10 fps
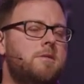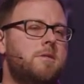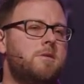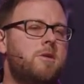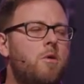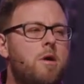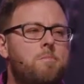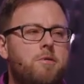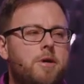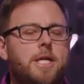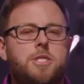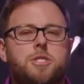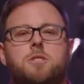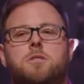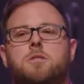Noah
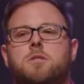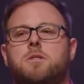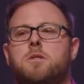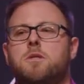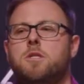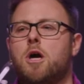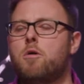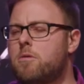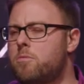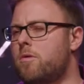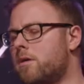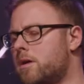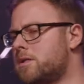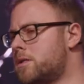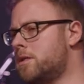preached, Noah
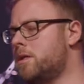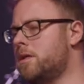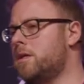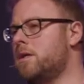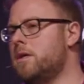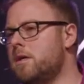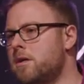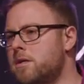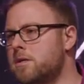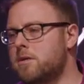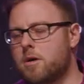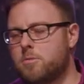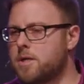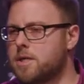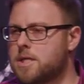warned, no
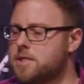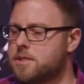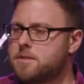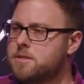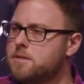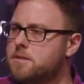one listened